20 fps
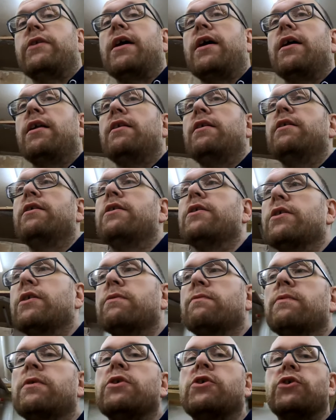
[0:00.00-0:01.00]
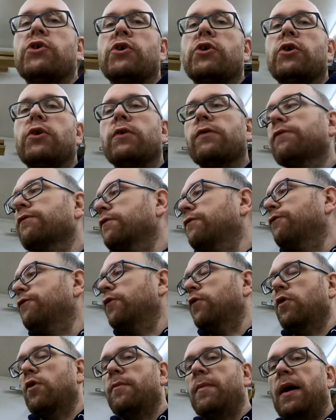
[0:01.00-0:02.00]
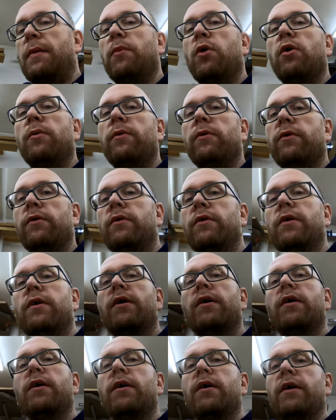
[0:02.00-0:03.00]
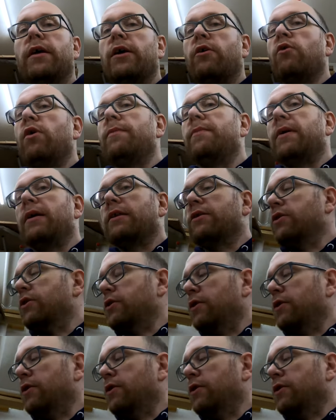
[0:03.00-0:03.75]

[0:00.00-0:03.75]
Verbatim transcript: that is reserved for my mobile equipment.